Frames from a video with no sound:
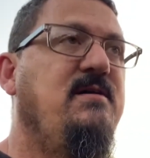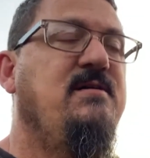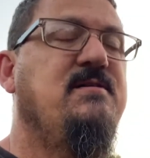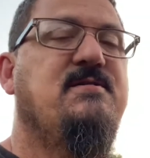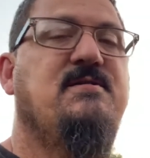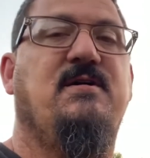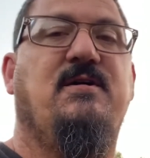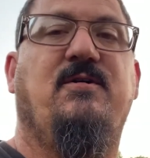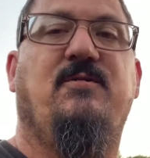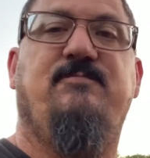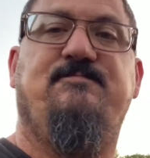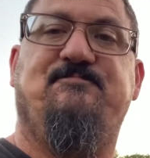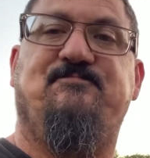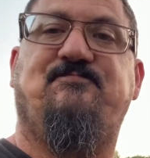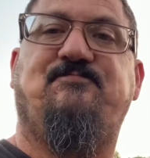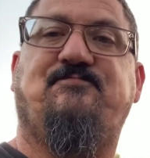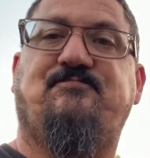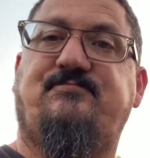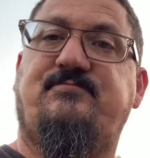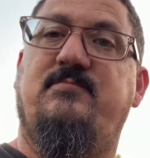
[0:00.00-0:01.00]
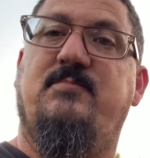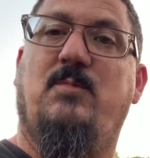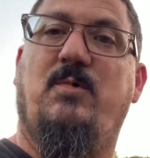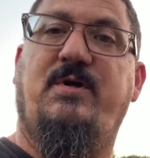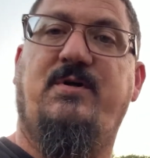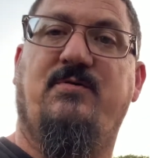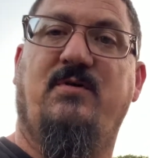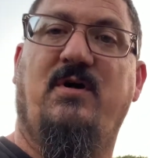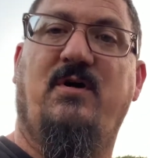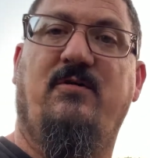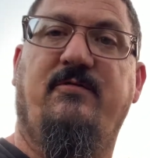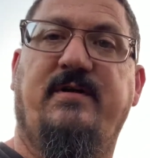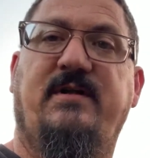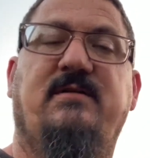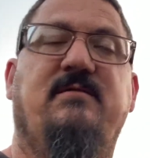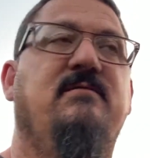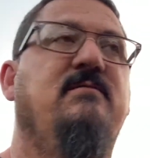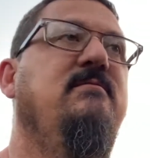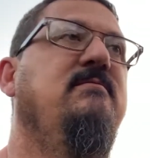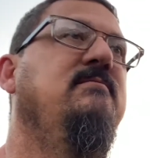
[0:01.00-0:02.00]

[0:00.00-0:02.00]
So we drove it.